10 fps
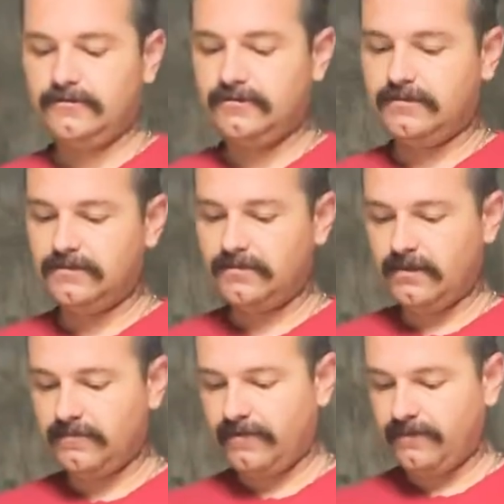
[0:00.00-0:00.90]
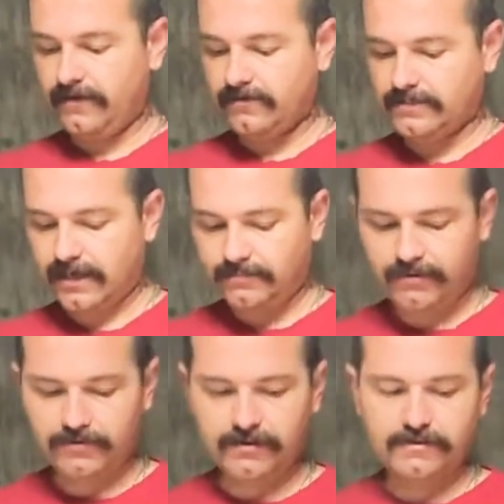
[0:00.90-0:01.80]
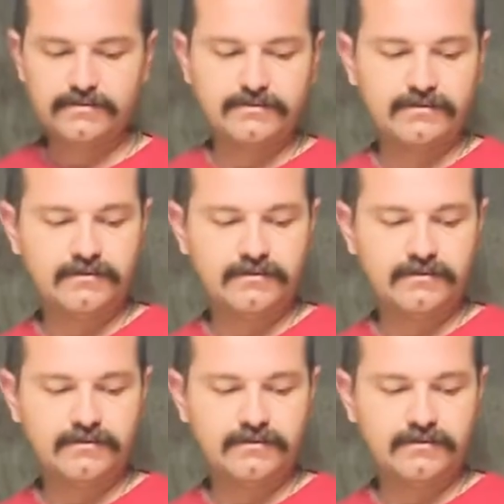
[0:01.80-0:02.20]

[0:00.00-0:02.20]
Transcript: These are like my favorite type of hooks.